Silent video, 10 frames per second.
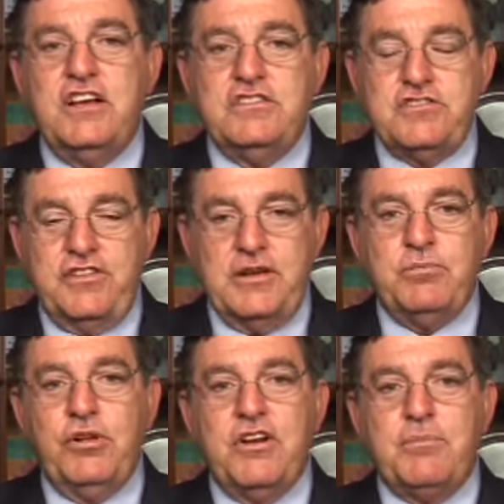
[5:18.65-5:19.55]
So the
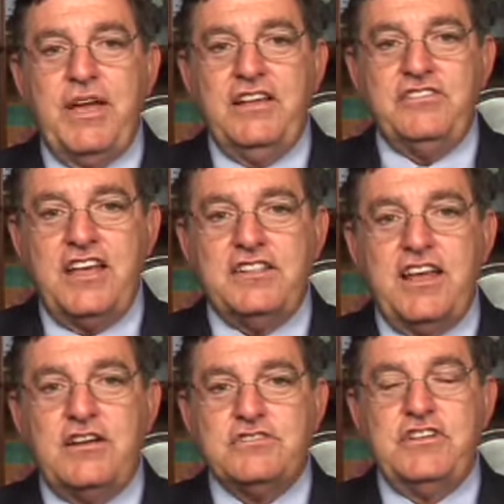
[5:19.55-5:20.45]
employer pays
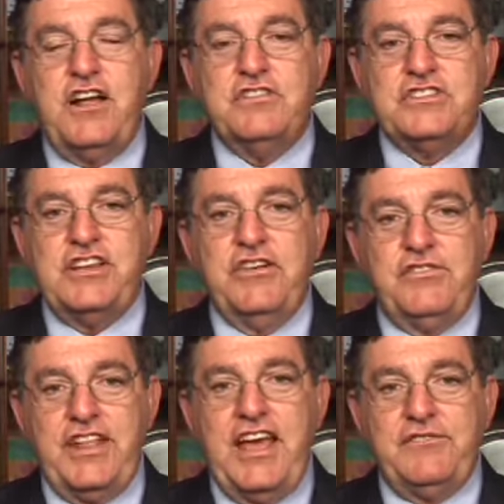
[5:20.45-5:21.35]
$8,000 a year
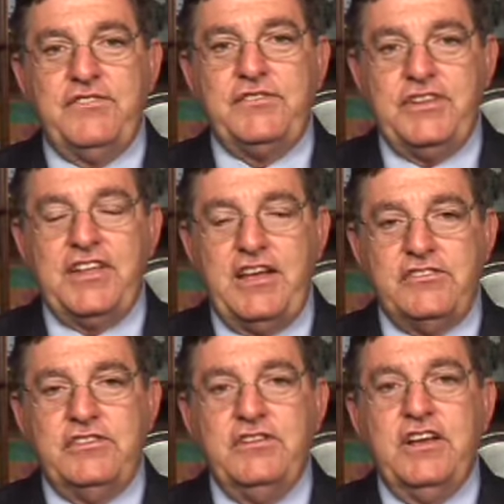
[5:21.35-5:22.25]
for that
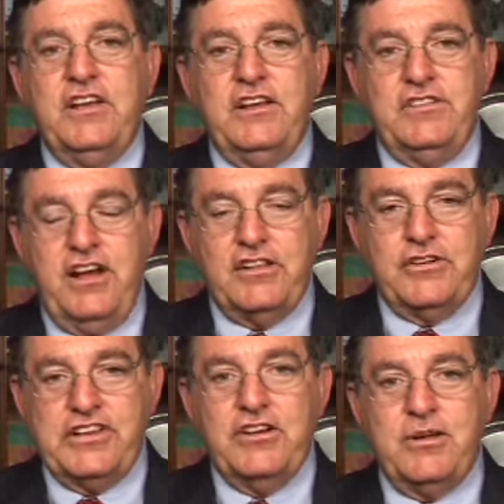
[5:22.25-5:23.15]
$50,000
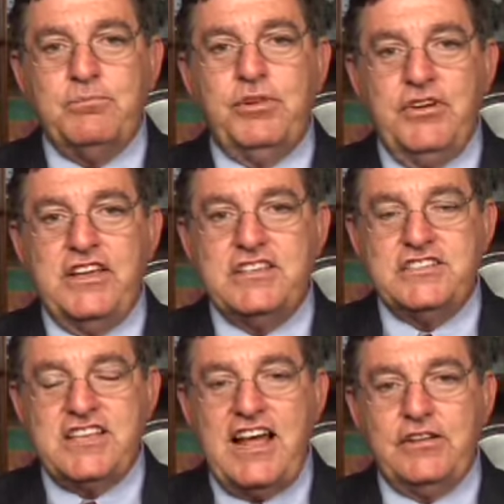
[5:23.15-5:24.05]
a year employee's
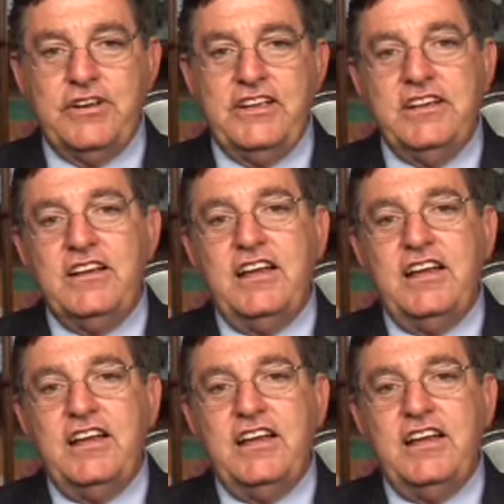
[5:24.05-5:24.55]
salary.